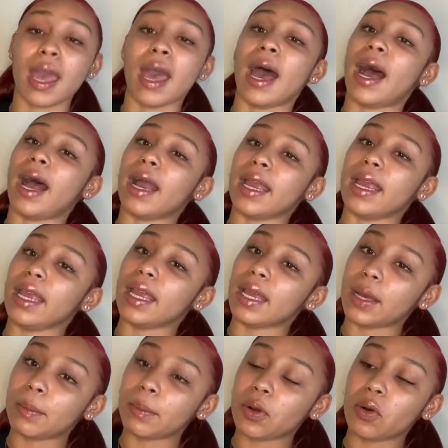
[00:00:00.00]
I
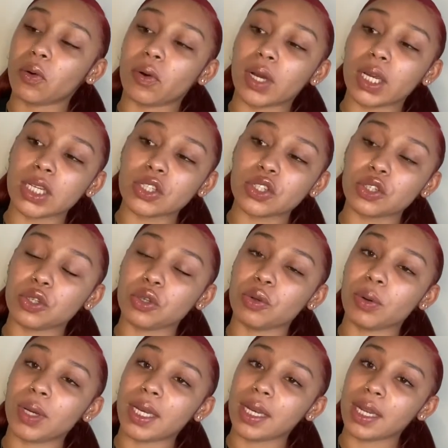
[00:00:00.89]
am going
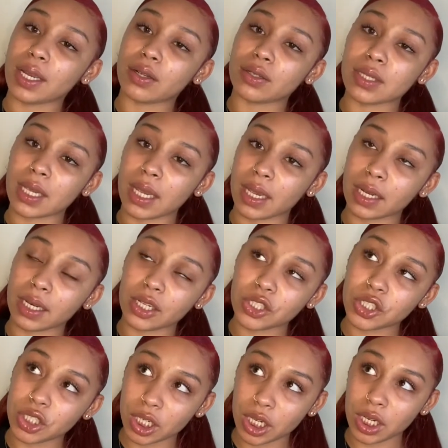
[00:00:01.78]
to nail
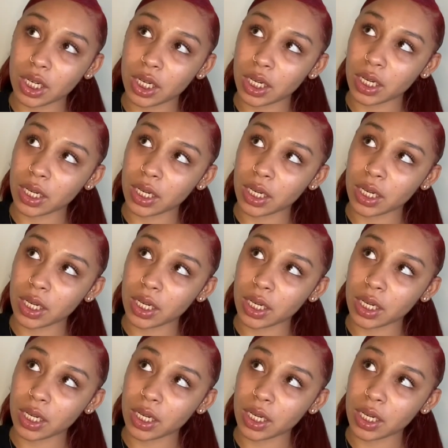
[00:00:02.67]
technician